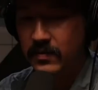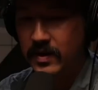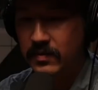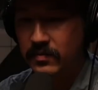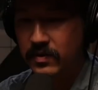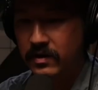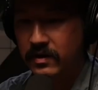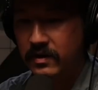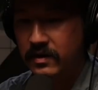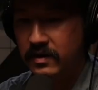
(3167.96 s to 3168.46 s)

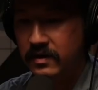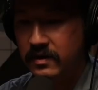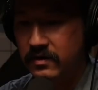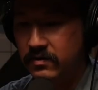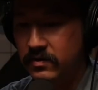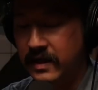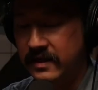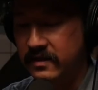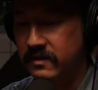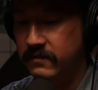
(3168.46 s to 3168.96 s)
remember
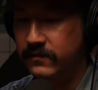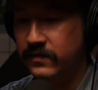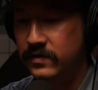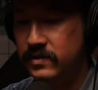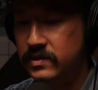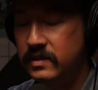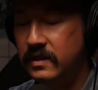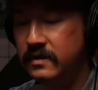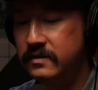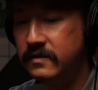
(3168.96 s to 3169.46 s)
it, like the
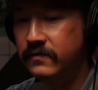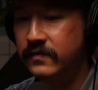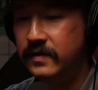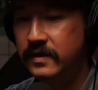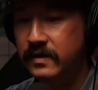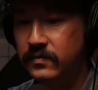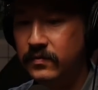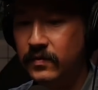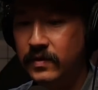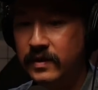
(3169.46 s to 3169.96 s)
first
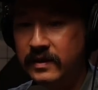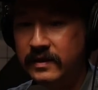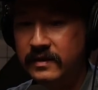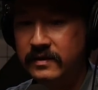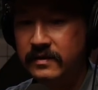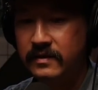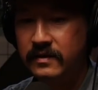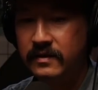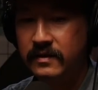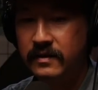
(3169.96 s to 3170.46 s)
Undefeated
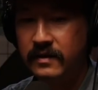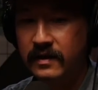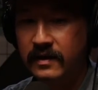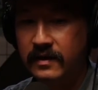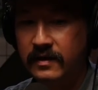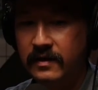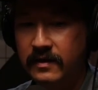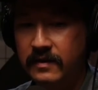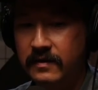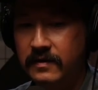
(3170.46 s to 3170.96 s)
one,
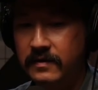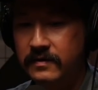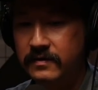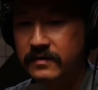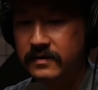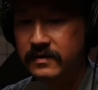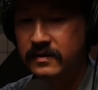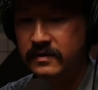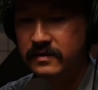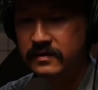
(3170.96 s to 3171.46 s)
uh,
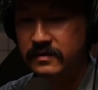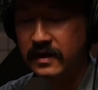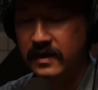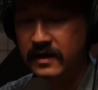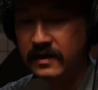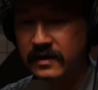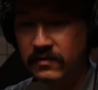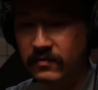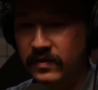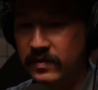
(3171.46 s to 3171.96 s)

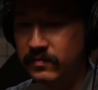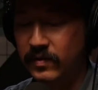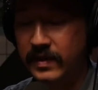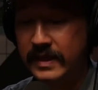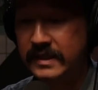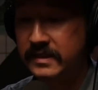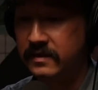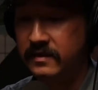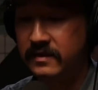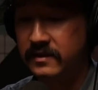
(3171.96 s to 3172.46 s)
they, we
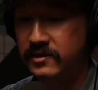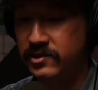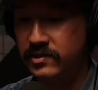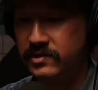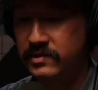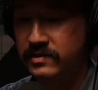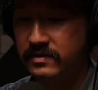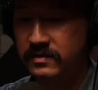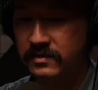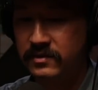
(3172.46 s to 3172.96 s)
basically
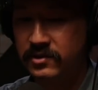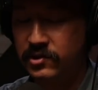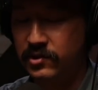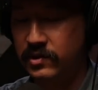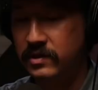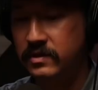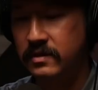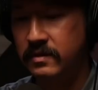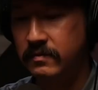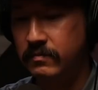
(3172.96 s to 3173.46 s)
just
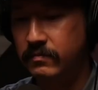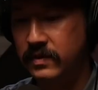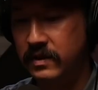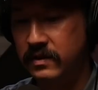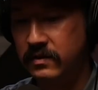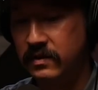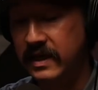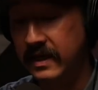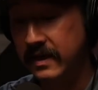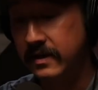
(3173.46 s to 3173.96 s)
took the,
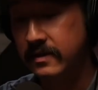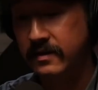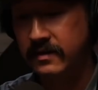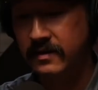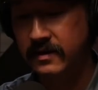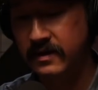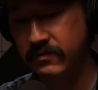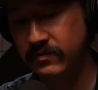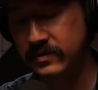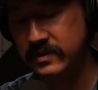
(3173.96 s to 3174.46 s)
the kit,
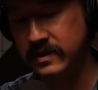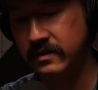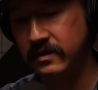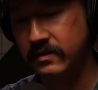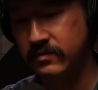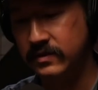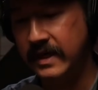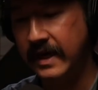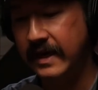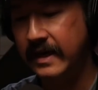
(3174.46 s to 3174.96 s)
it was a,
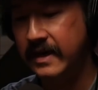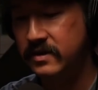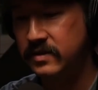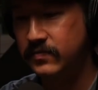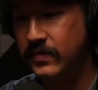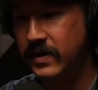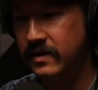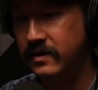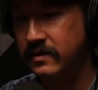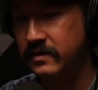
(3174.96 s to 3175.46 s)
it was an eight
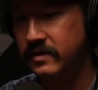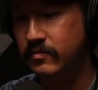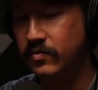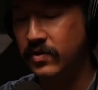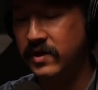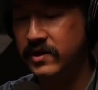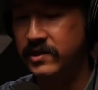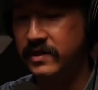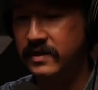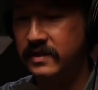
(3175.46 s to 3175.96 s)
ounce bottle and a
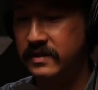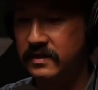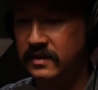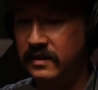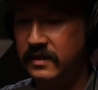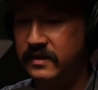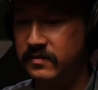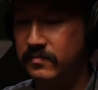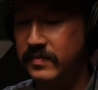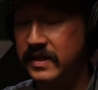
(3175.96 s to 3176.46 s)
brush in a,
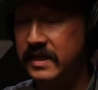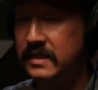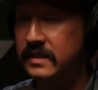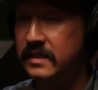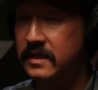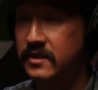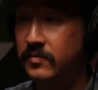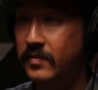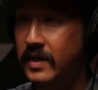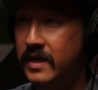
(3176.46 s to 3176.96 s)
in a mini
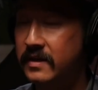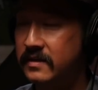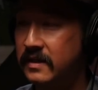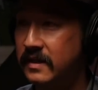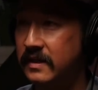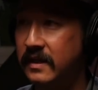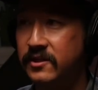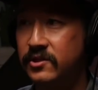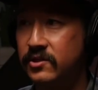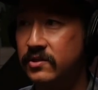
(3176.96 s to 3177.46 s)
sneaker box.
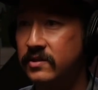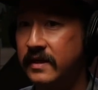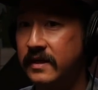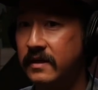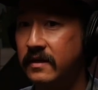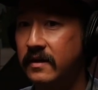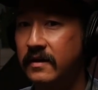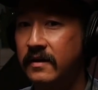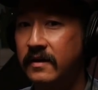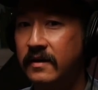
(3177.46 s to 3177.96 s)
And they just
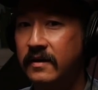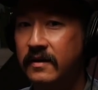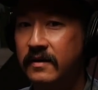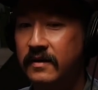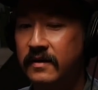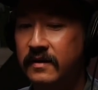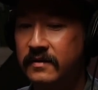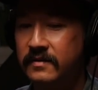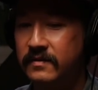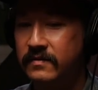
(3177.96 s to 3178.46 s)
like,
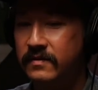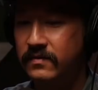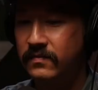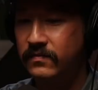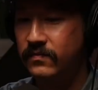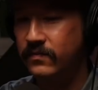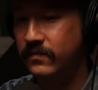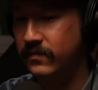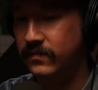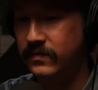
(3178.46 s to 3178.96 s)

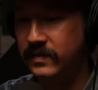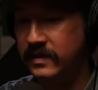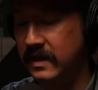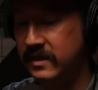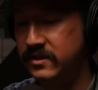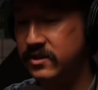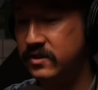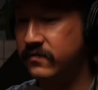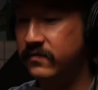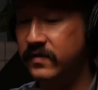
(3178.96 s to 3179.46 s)

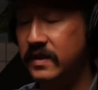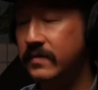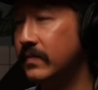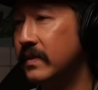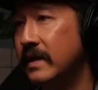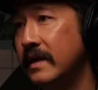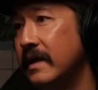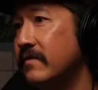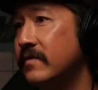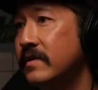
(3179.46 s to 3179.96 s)
they just
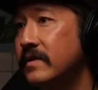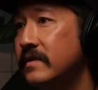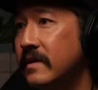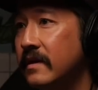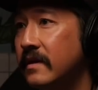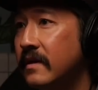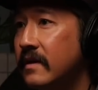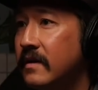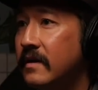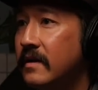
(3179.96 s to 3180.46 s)
flipped
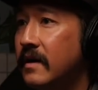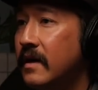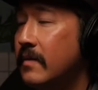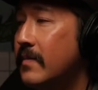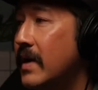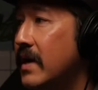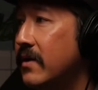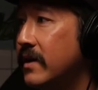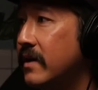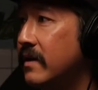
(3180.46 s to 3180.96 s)
everything right,
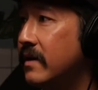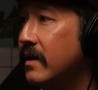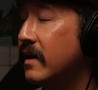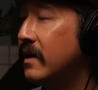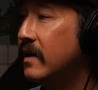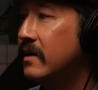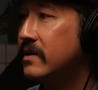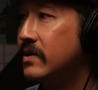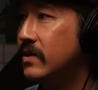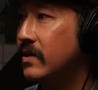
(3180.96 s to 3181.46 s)
about okay. it.
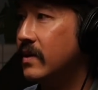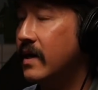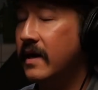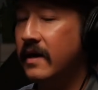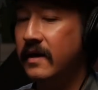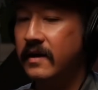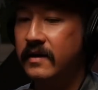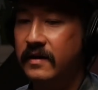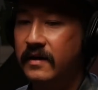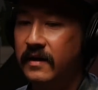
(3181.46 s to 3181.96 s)
So
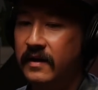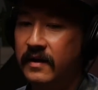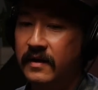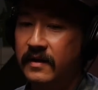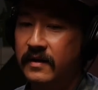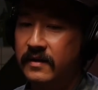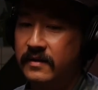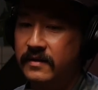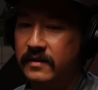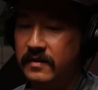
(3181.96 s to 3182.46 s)
like
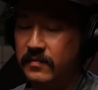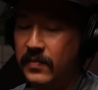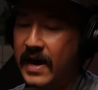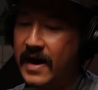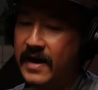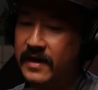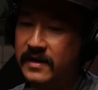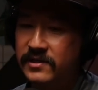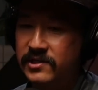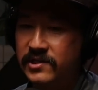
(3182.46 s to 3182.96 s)
the
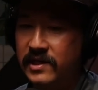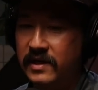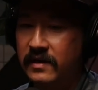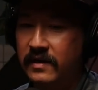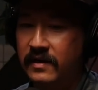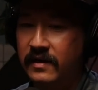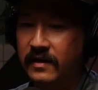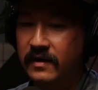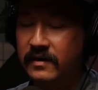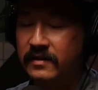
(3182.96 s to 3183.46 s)

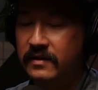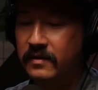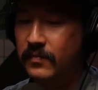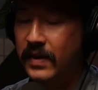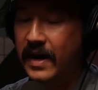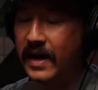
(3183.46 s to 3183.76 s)
packaging and the